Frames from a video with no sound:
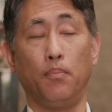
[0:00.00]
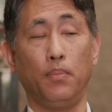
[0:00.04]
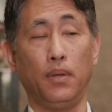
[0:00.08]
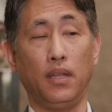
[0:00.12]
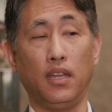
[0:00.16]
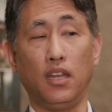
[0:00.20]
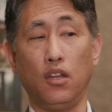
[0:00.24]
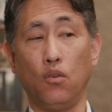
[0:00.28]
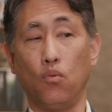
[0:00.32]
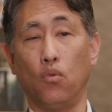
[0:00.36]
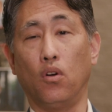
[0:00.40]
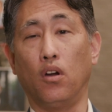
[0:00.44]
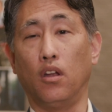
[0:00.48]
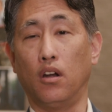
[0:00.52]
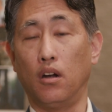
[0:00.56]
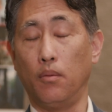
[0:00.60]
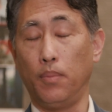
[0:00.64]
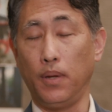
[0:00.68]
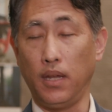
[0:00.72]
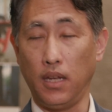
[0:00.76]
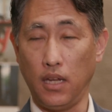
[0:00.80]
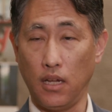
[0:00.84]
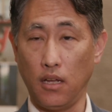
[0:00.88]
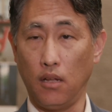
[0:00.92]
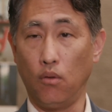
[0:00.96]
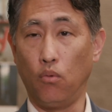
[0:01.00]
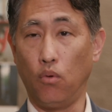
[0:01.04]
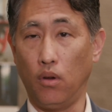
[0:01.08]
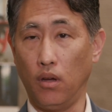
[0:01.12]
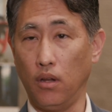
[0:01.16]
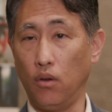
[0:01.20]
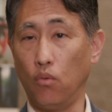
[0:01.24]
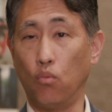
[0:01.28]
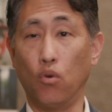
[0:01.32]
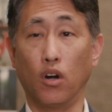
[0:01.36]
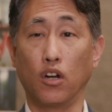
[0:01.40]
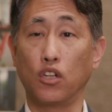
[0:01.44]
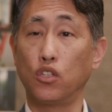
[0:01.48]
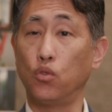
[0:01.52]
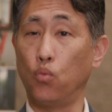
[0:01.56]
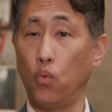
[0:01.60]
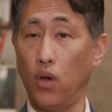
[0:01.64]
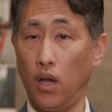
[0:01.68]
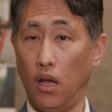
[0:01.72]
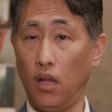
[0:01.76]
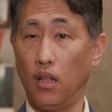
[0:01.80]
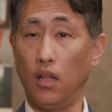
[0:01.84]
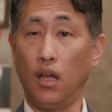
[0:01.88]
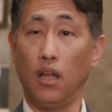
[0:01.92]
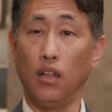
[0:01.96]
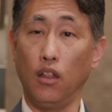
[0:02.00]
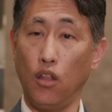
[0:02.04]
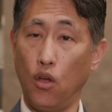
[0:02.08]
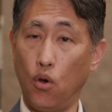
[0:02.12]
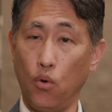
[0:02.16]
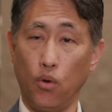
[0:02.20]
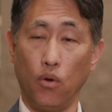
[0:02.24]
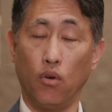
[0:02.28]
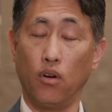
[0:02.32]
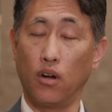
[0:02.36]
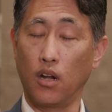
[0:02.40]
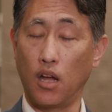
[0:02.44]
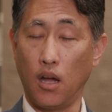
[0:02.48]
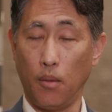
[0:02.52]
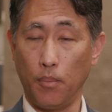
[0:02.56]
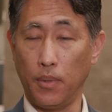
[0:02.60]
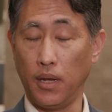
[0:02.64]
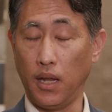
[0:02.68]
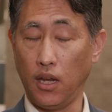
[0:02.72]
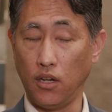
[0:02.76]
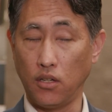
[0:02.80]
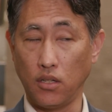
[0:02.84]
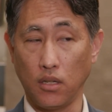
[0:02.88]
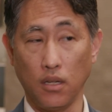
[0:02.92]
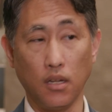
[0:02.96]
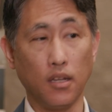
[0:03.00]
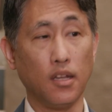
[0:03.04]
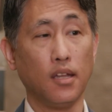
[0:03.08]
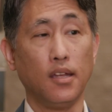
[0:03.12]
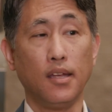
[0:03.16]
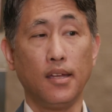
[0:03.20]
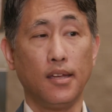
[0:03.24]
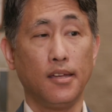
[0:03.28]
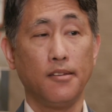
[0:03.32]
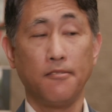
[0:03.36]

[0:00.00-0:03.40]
PD-1 or PD-L1 works well alone or in combination,